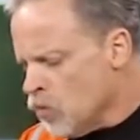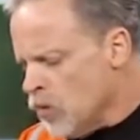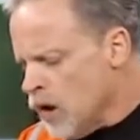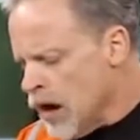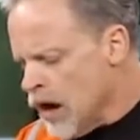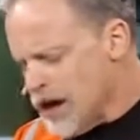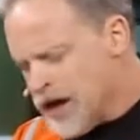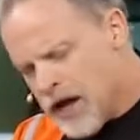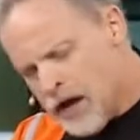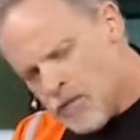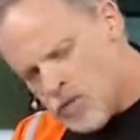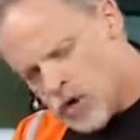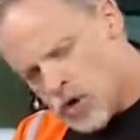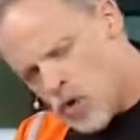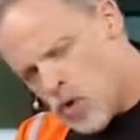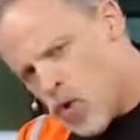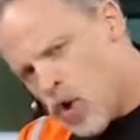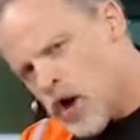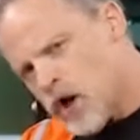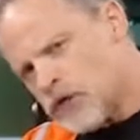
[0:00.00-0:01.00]
I got a
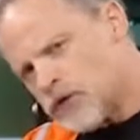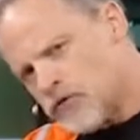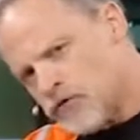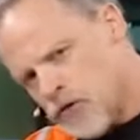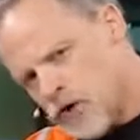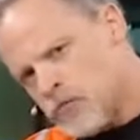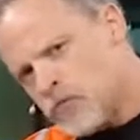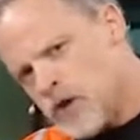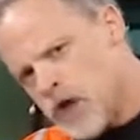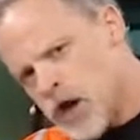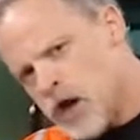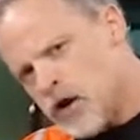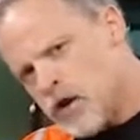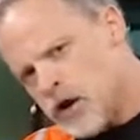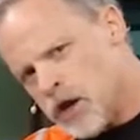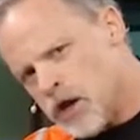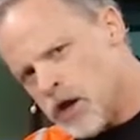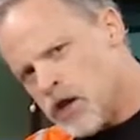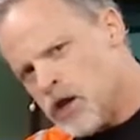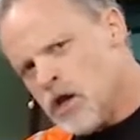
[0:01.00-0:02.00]
request from
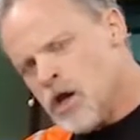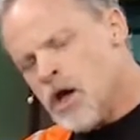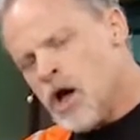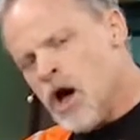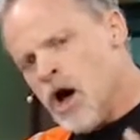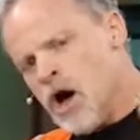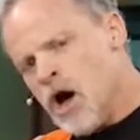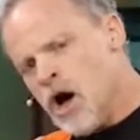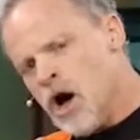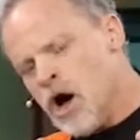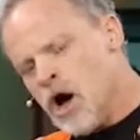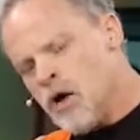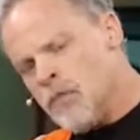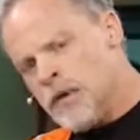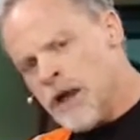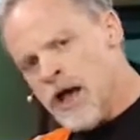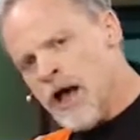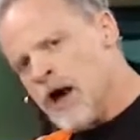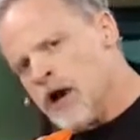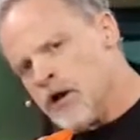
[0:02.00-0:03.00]
Kerry
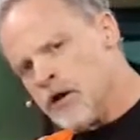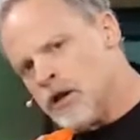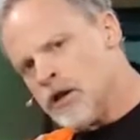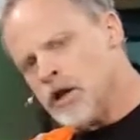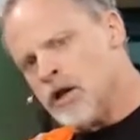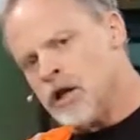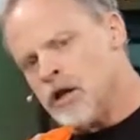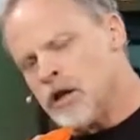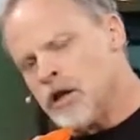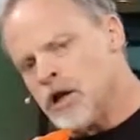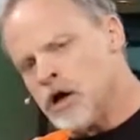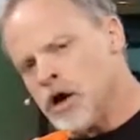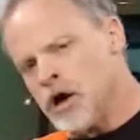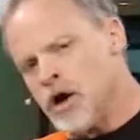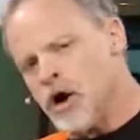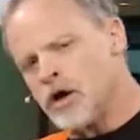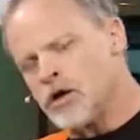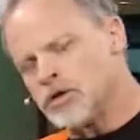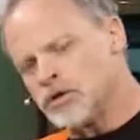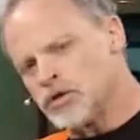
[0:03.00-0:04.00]
out in
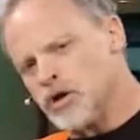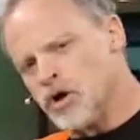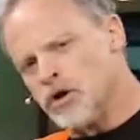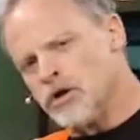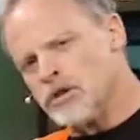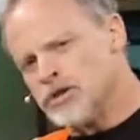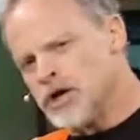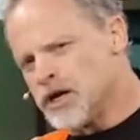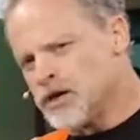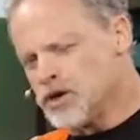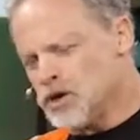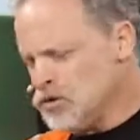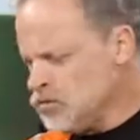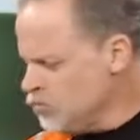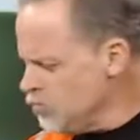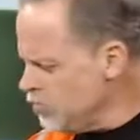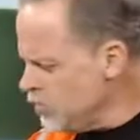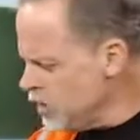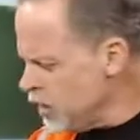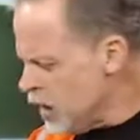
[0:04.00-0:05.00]
Arkansas, and he's like, dude,
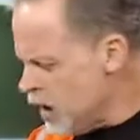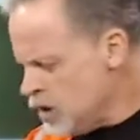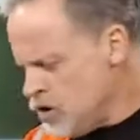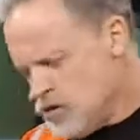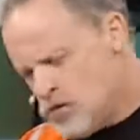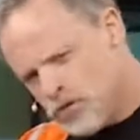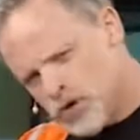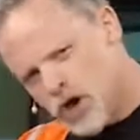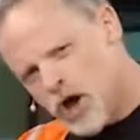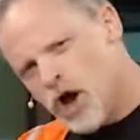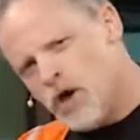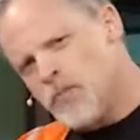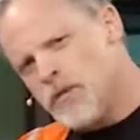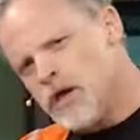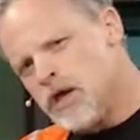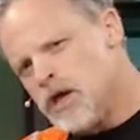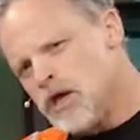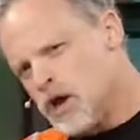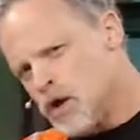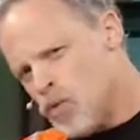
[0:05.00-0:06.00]
can you tell
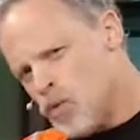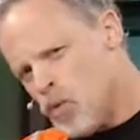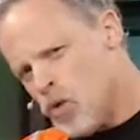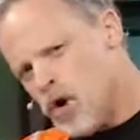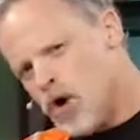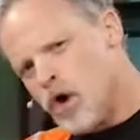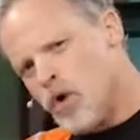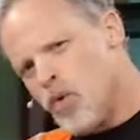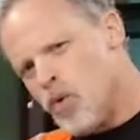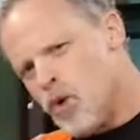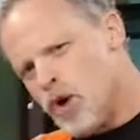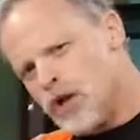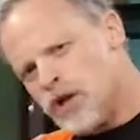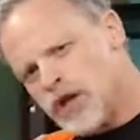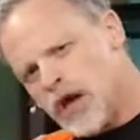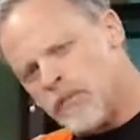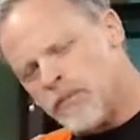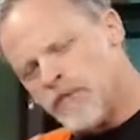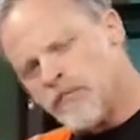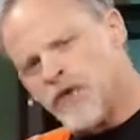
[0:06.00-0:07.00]
me in a 101
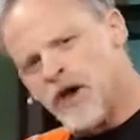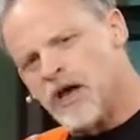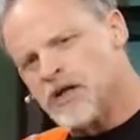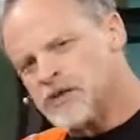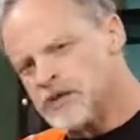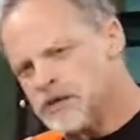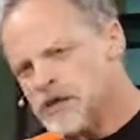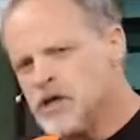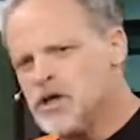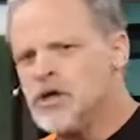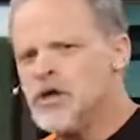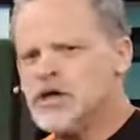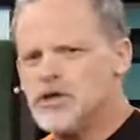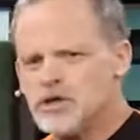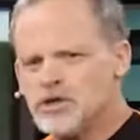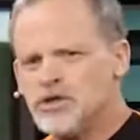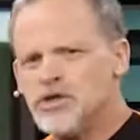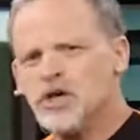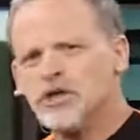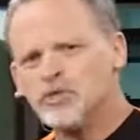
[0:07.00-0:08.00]
type of fashion
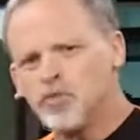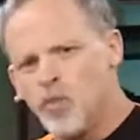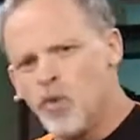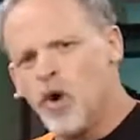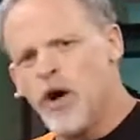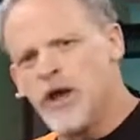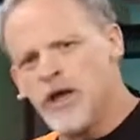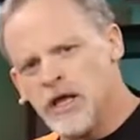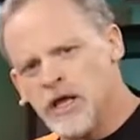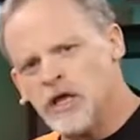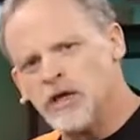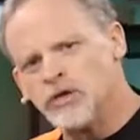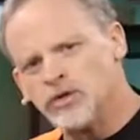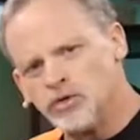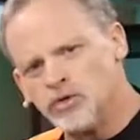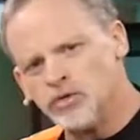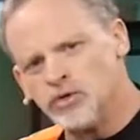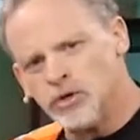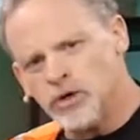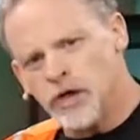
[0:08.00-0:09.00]
just what is
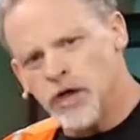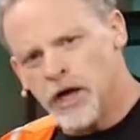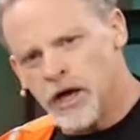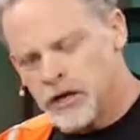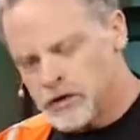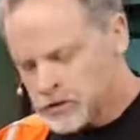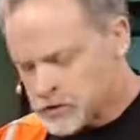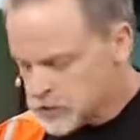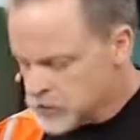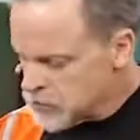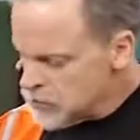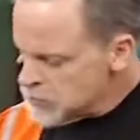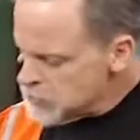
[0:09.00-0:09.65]
UCS?